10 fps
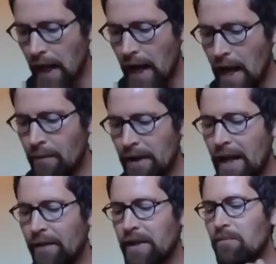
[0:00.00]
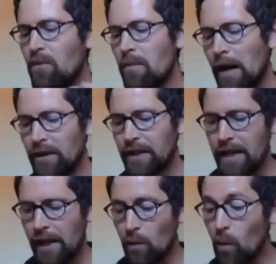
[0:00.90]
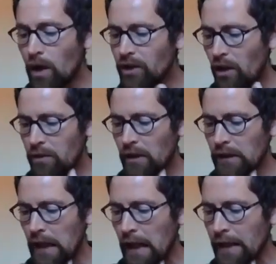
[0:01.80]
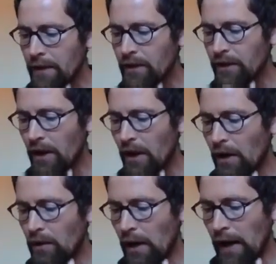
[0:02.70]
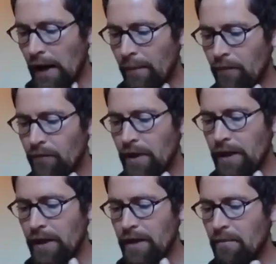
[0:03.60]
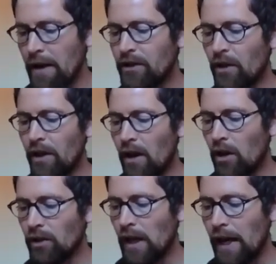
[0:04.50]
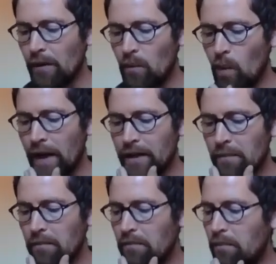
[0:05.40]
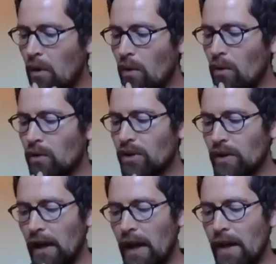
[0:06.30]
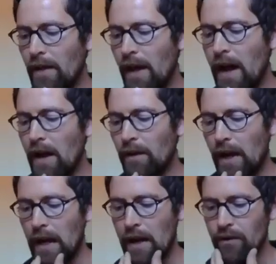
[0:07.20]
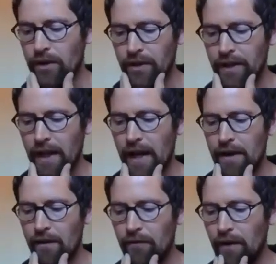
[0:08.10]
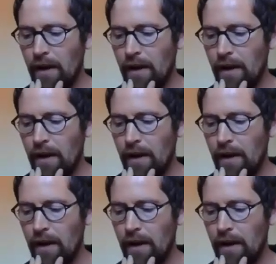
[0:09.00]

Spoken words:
Again, that's more about taking workshops online, so really majors on an online whiteboard there that allows you to kind of